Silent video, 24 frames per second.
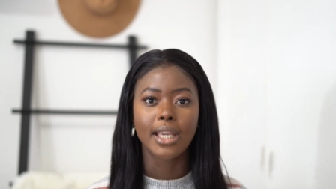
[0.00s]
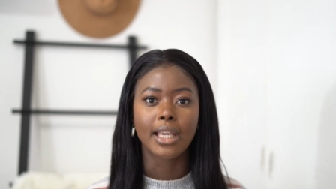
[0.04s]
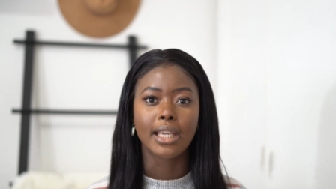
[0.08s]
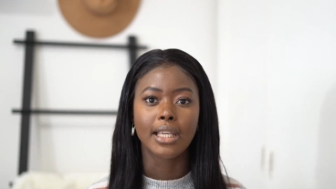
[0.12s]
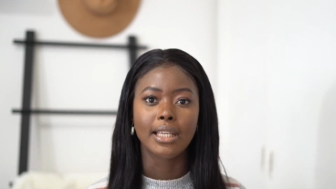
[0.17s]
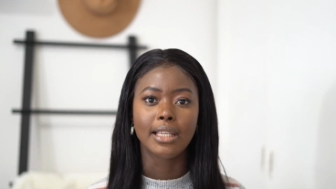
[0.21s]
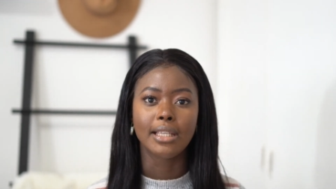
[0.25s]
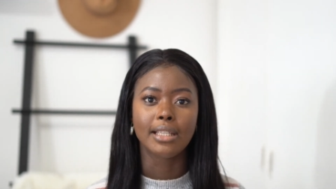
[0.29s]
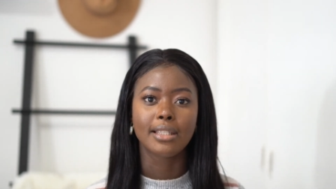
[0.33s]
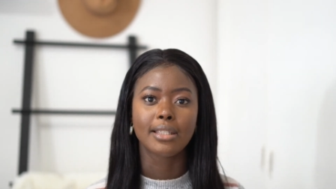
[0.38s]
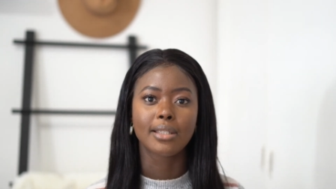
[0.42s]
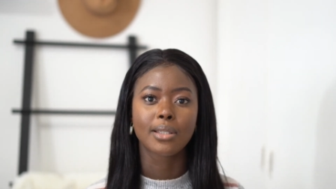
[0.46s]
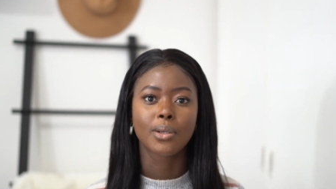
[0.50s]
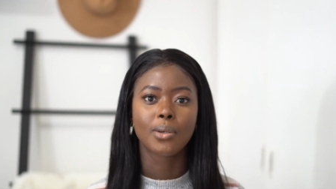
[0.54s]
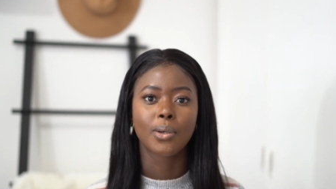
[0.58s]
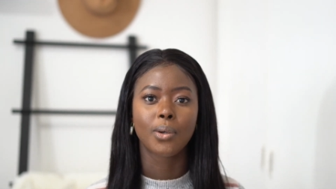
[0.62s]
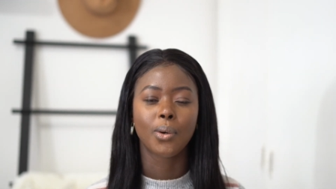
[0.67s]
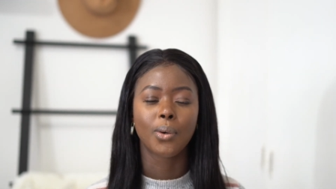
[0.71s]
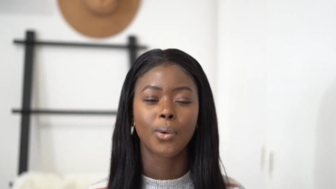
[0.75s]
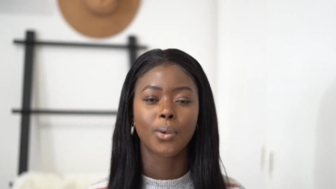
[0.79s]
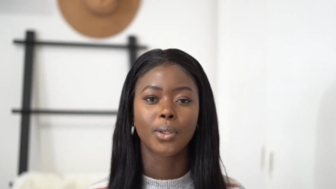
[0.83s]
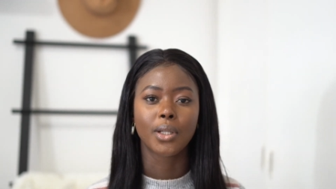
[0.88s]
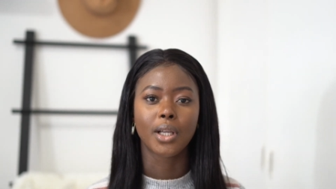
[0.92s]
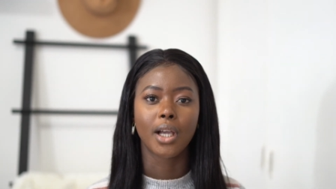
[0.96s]
Is
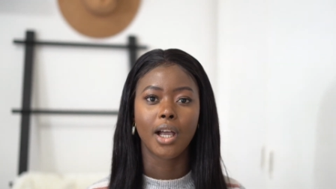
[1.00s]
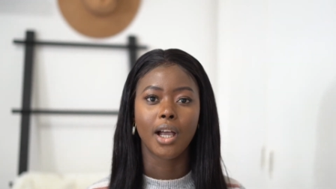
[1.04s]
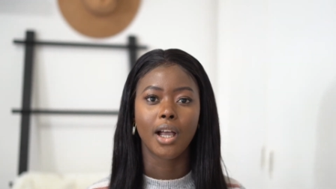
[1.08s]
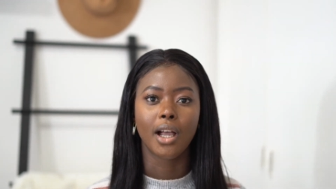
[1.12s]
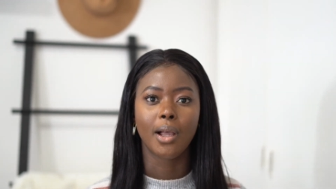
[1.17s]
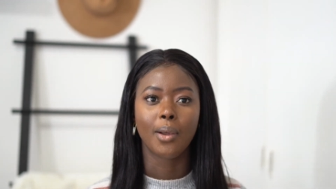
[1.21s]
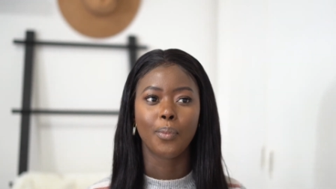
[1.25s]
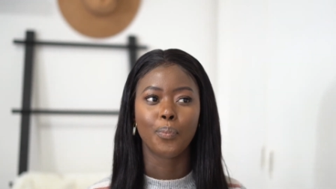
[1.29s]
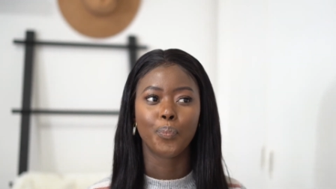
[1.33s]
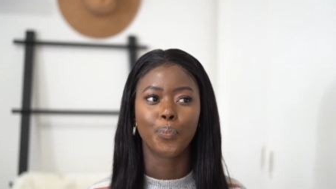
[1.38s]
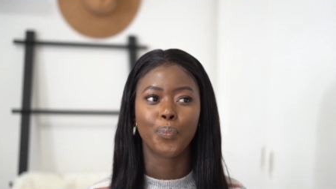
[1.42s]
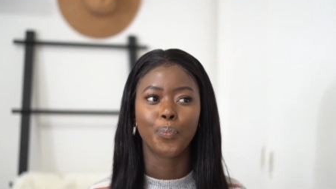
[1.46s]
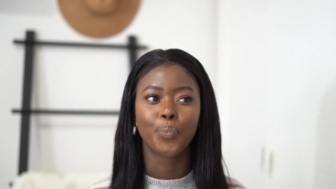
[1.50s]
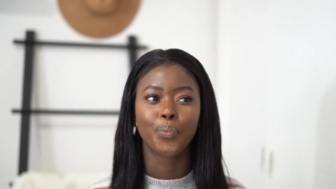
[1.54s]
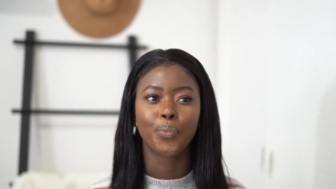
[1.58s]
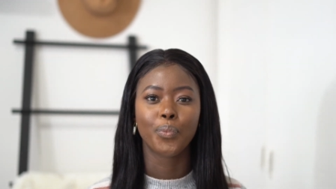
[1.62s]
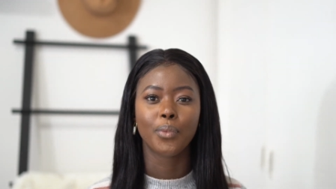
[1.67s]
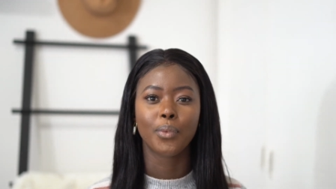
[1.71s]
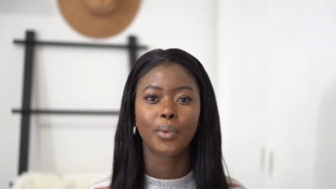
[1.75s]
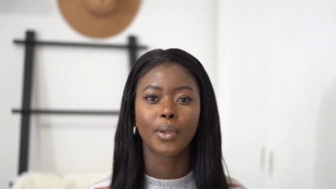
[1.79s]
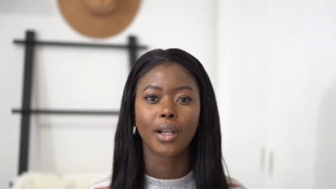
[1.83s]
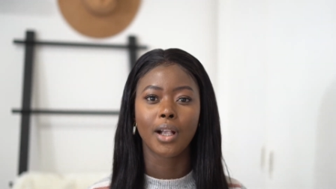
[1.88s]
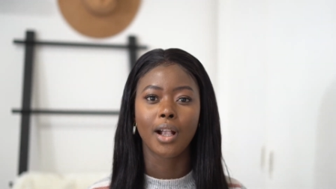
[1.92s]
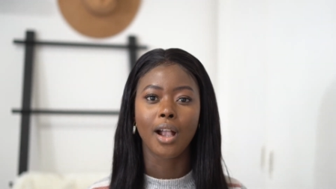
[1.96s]
called
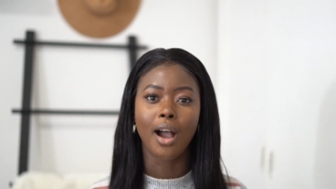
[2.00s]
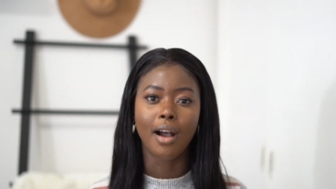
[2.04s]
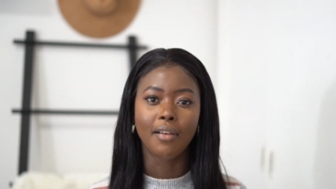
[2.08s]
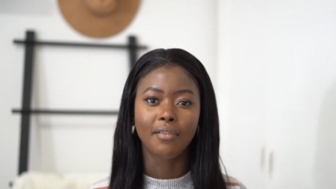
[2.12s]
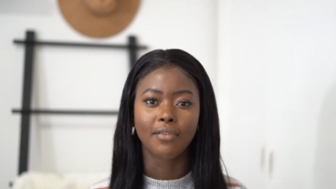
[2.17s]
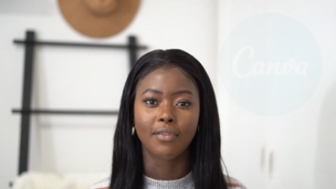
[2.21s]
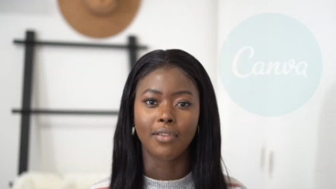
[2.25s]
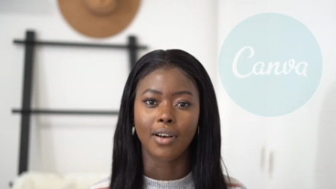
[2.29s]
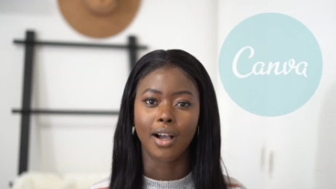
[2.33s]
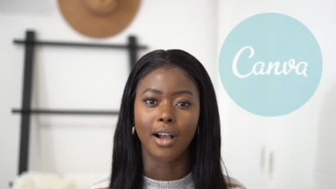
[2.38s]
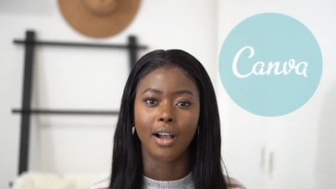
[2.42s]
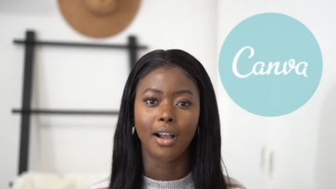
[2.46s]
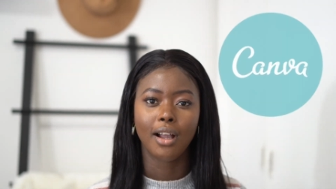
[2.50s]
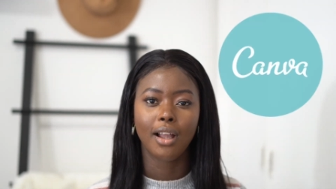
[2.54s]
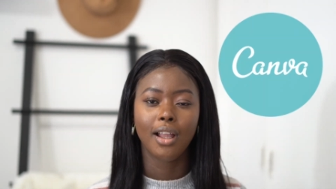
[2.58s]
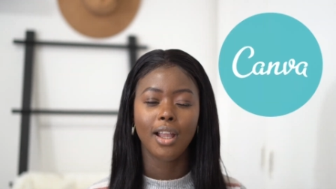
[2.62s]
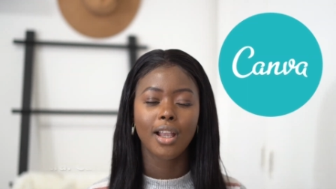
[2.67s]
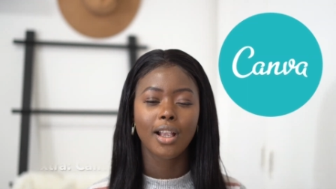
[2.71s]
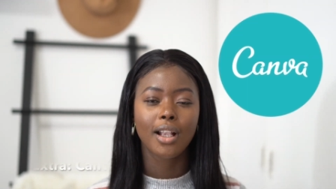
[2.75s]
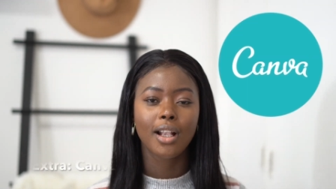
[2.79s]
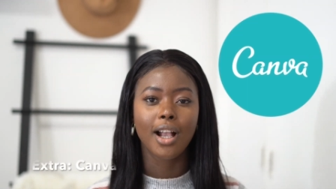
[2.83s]
Canva.